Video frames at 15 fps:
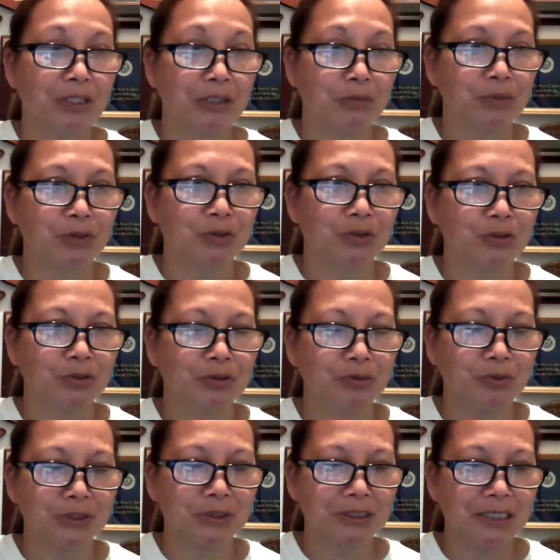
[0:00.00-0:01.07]
whatever
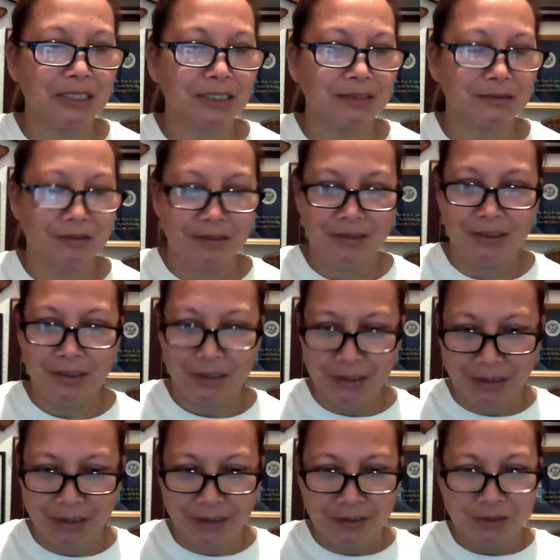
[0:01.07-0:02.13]
short was that.
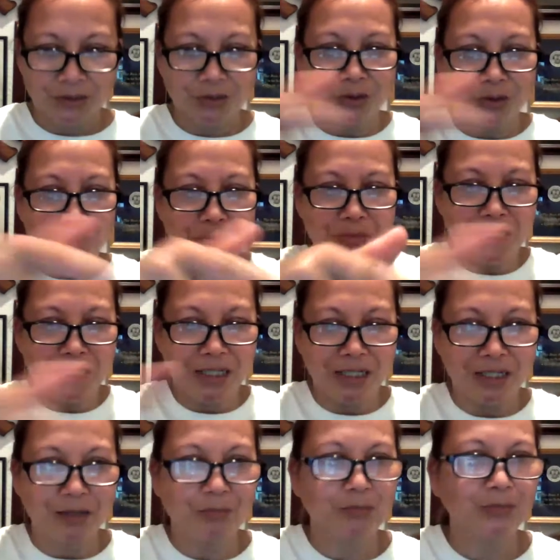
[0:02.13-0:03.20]
So it
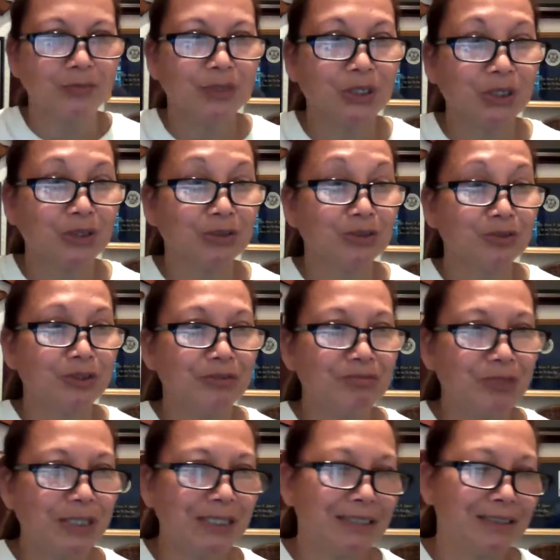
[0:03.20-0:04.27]
become 3
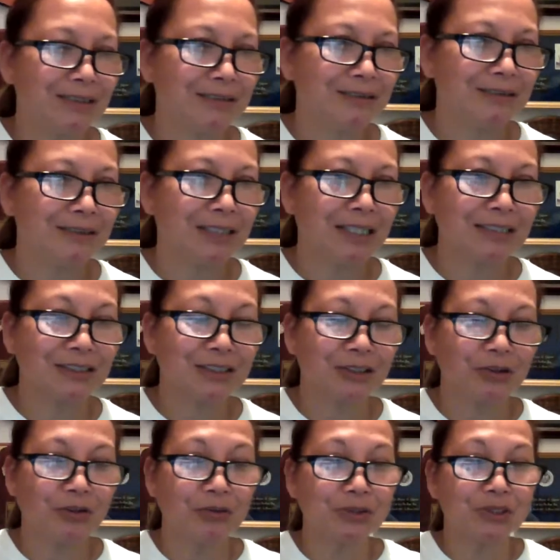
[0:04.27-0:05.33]
feet, and
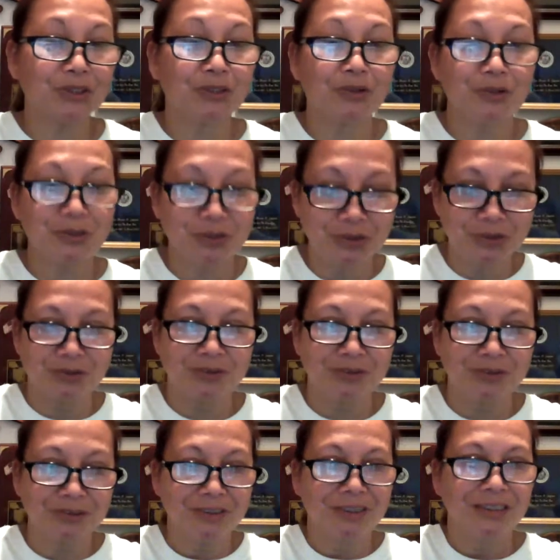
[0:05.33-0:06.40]
so it was so
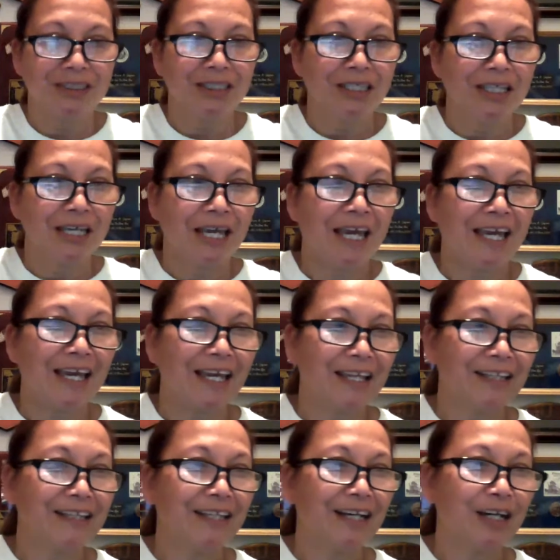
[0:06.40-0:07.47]
cool.
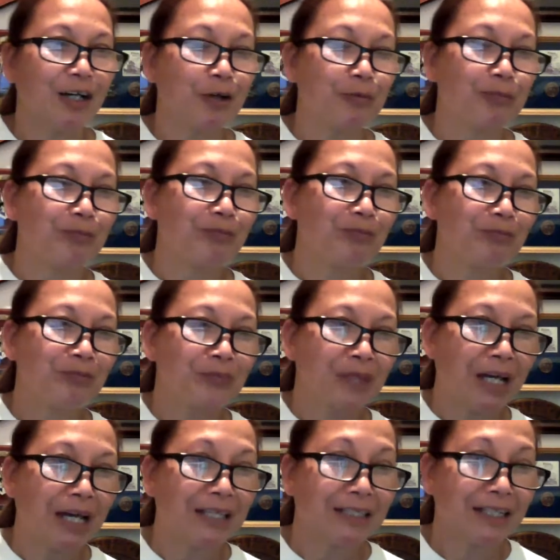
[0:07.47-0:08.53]
And
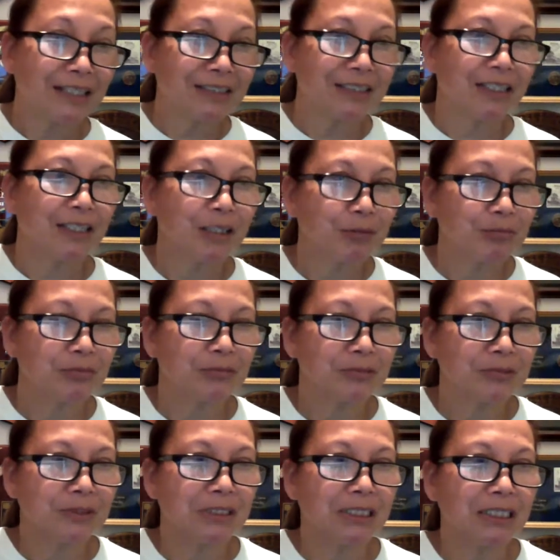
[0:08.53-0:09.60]
I dug up
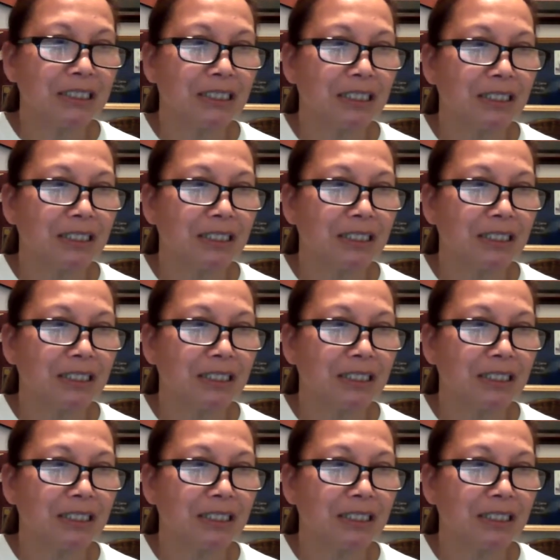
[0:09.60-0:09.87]
the